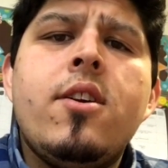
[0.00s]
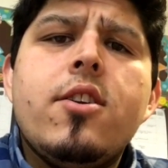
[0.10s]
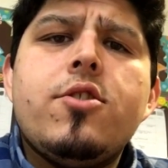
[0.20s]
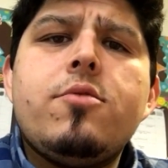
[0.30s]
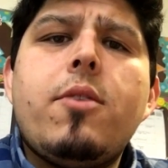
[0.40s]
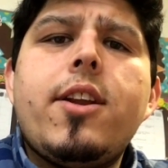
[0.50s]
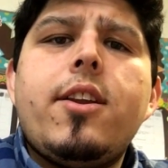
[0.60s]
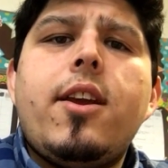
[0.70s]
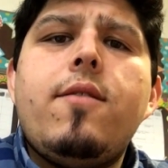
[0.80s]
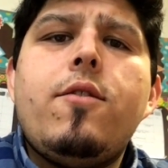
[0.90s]
Just wanted to
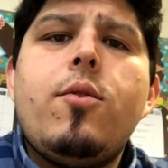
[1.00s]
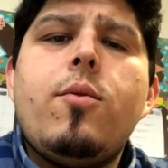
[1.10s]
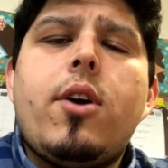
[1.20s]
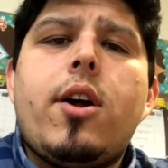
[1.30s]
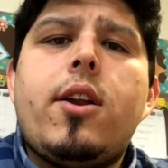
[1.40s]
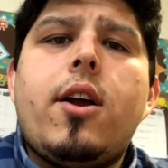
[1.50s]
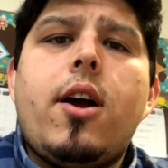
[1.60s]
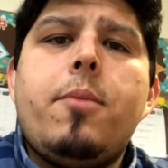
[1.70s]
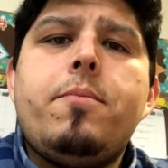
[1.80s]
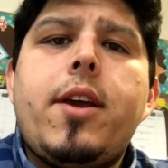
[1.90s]
give you an
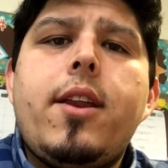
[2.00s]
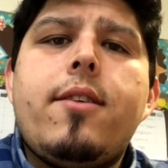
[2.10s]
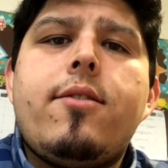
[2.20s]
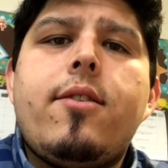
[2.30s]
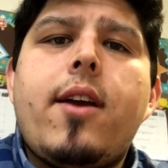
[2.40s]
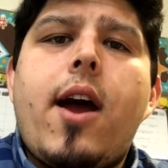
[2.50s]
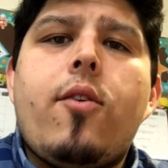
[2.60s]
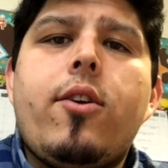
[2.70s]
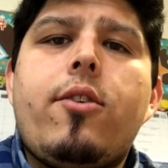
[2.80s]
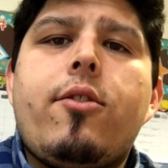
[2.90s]
update as to how
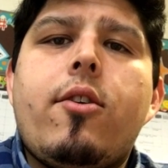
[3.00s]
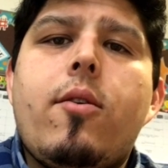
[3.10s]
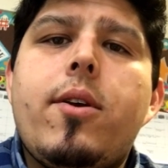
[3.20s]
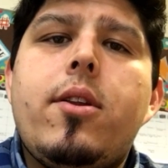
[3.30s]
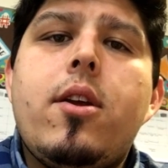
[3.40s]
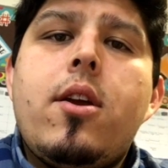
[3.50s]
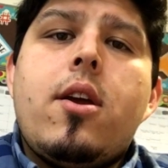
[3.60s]
things are going.